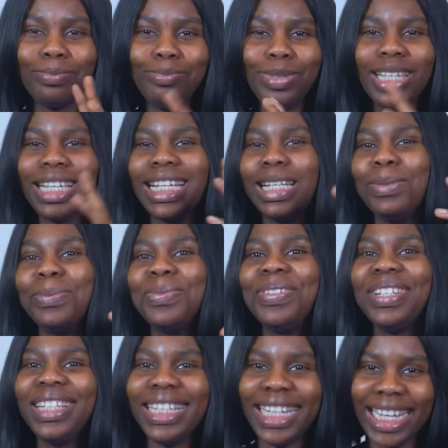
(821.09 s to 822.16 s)
be in
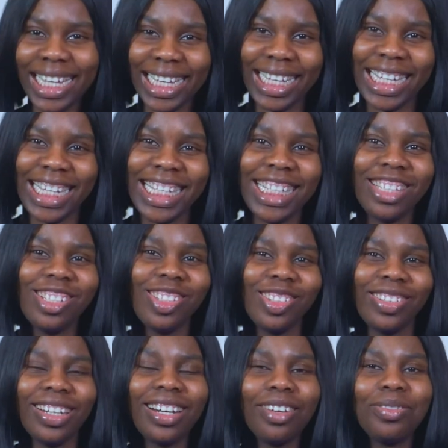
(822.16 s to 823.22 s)
play in a
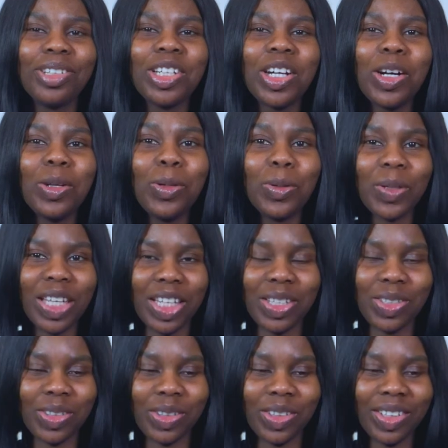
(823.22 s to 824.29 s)
geographical
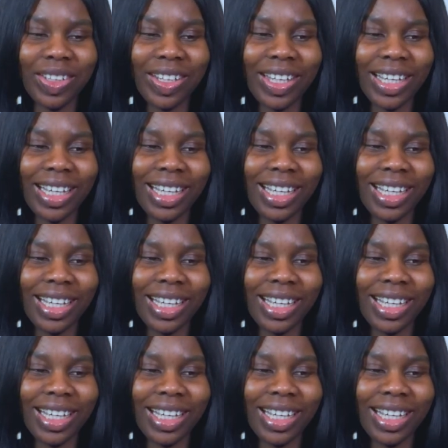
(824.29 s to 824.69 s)
location,